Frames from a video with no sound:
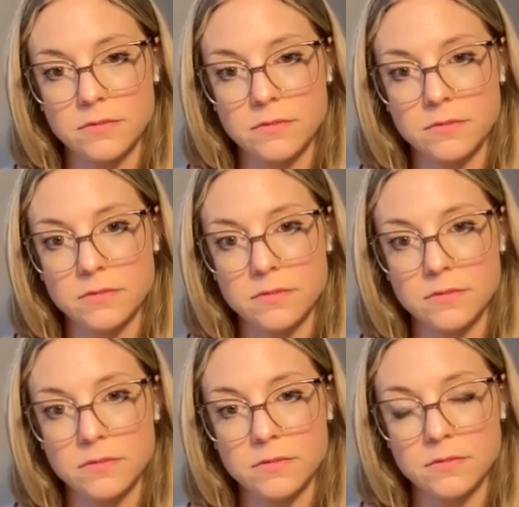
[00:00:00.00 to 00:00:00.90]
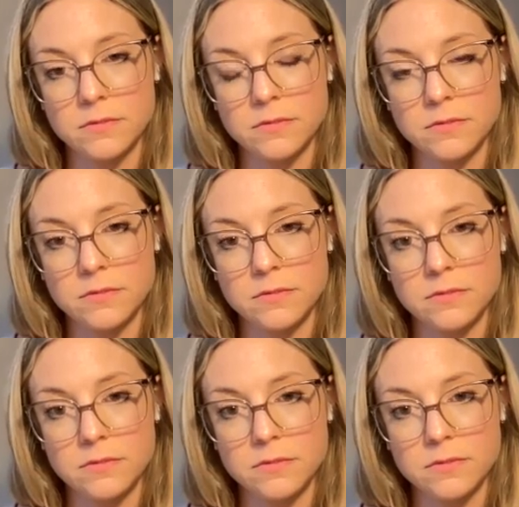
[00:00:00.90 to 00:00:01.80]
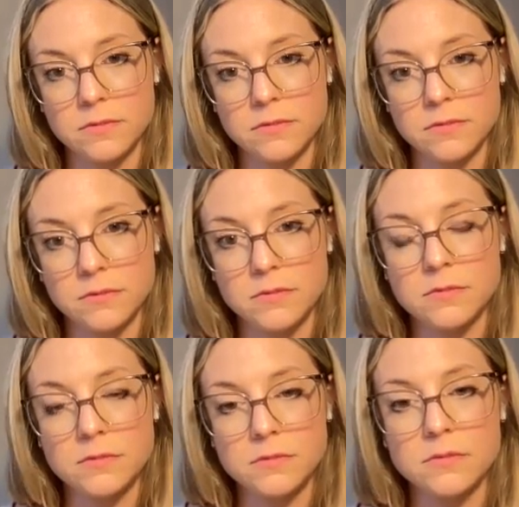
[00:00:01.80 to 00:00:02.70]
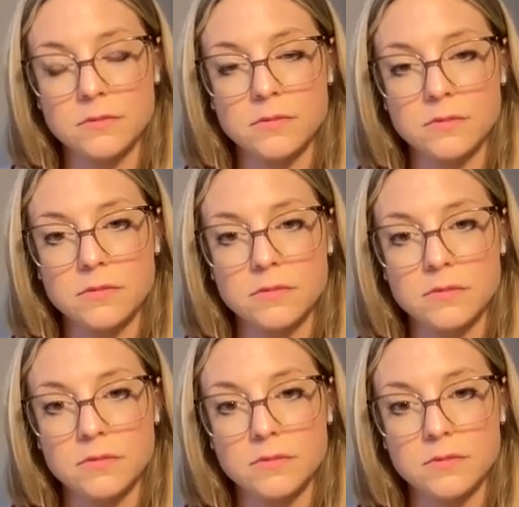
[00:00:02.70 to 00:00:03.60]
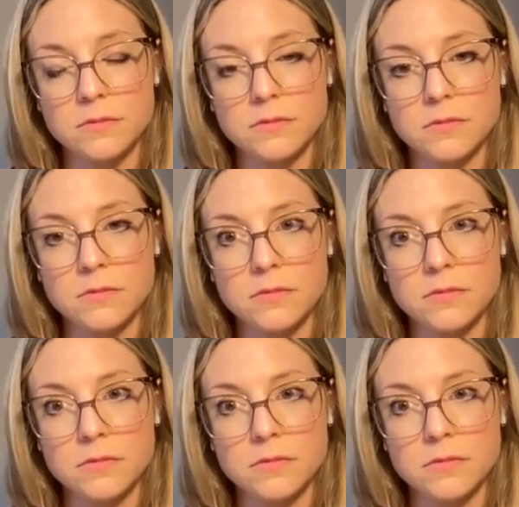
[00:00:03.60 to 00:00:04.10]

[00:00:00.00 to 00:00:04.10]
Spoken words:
(silent)